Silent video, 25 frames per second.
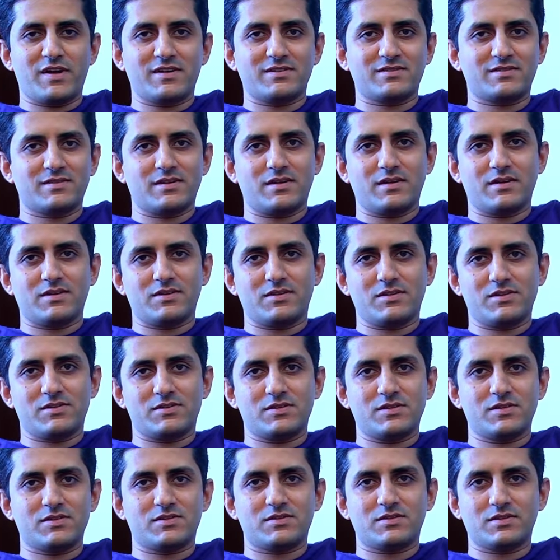friends, this
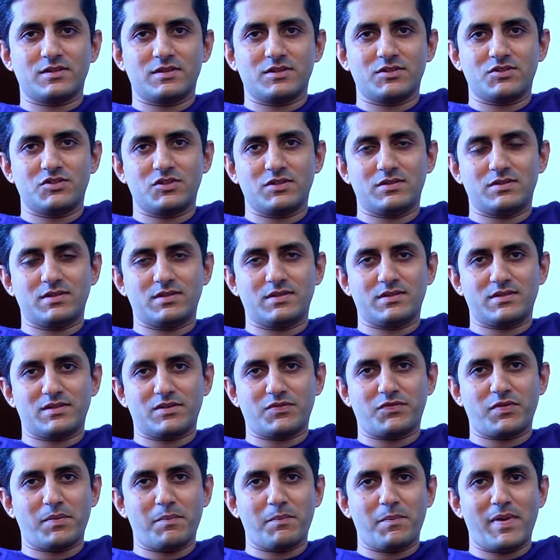is Jitendra
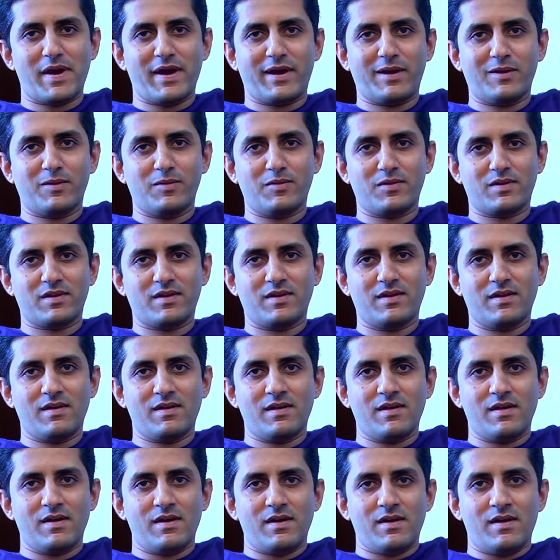from Bangalore.
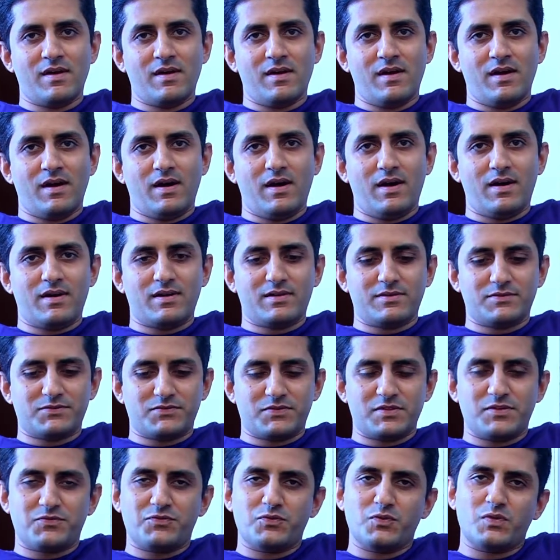
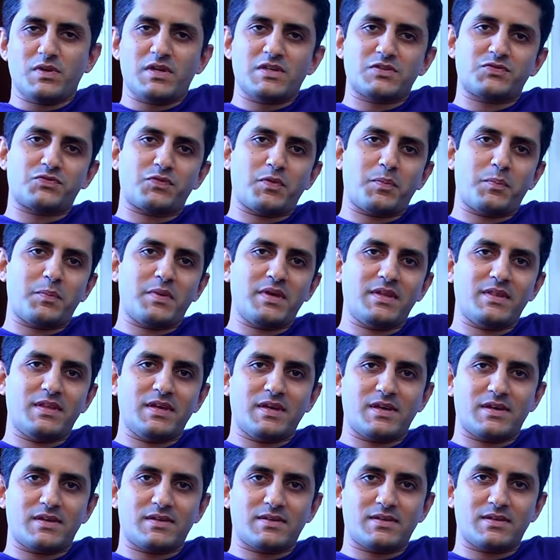If you ask from me,
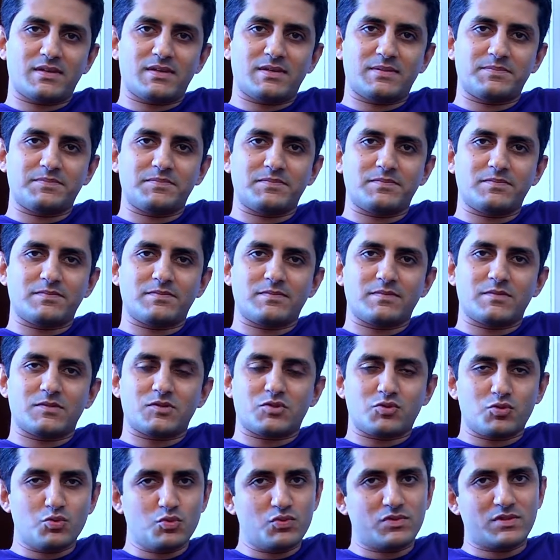there are
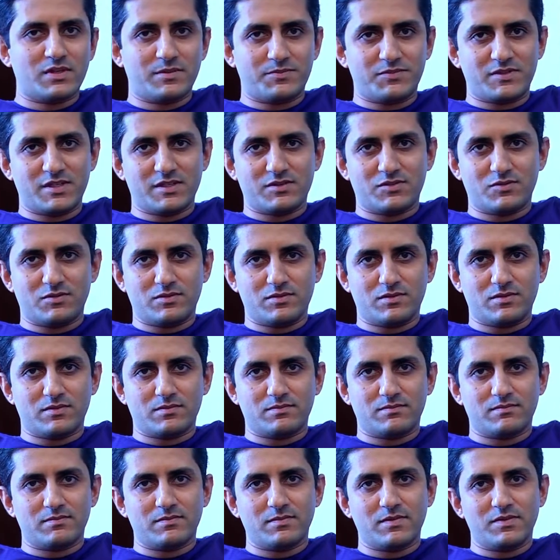two subjects, you
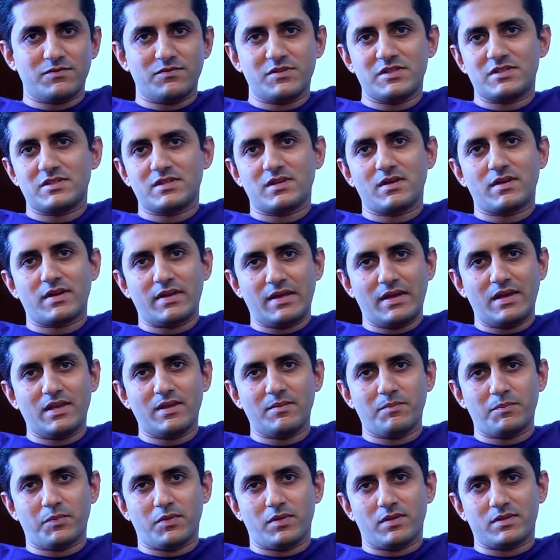know, which are really
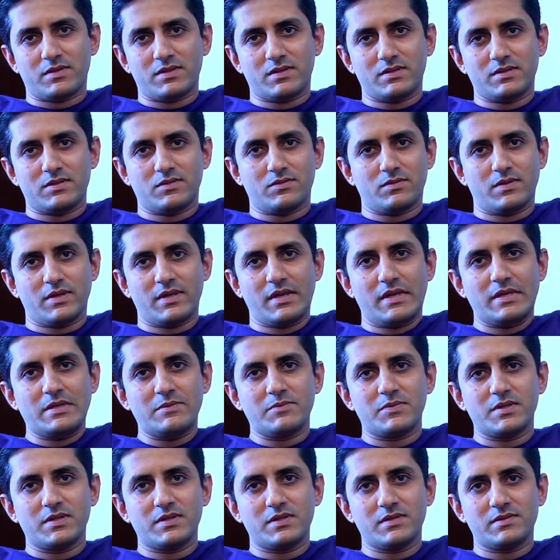important, you know, in
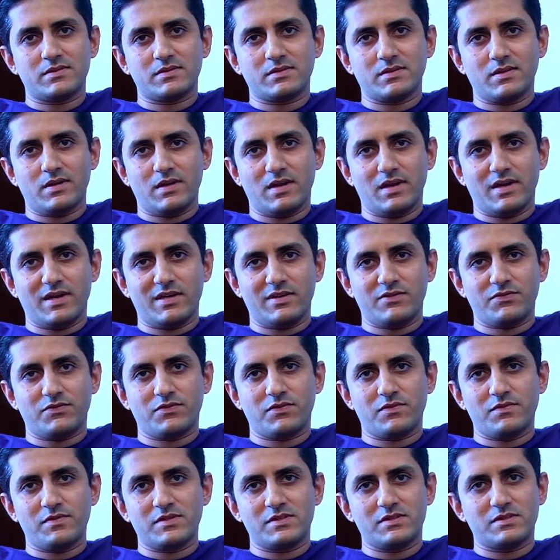anybody's life,
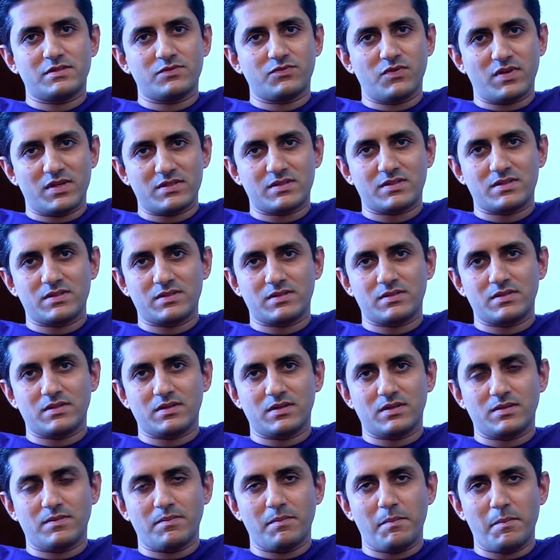which first is
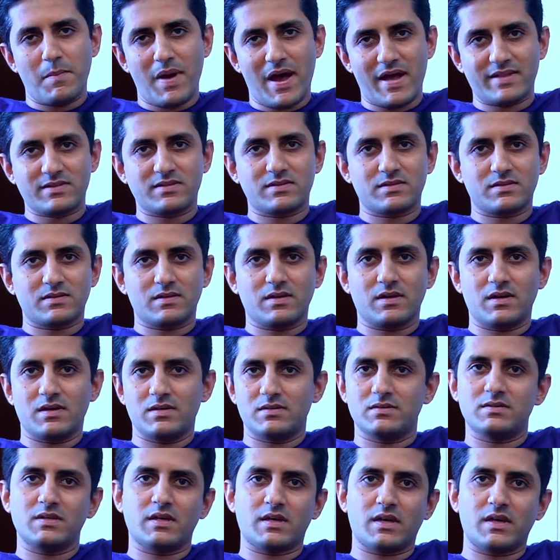maths
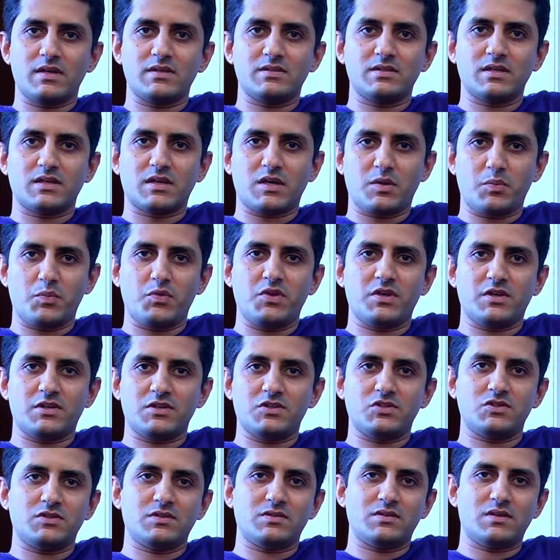and second is
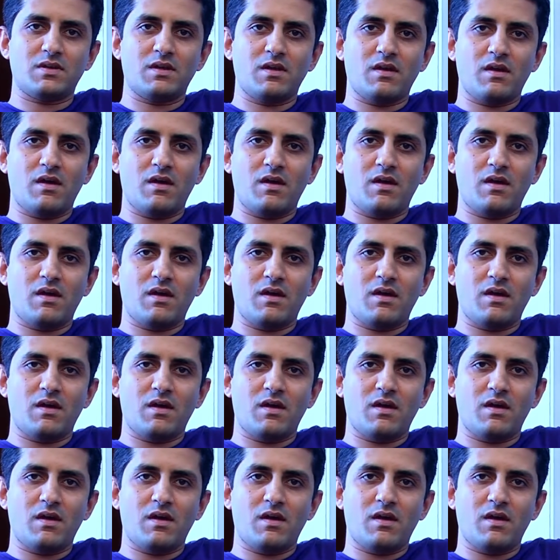communication.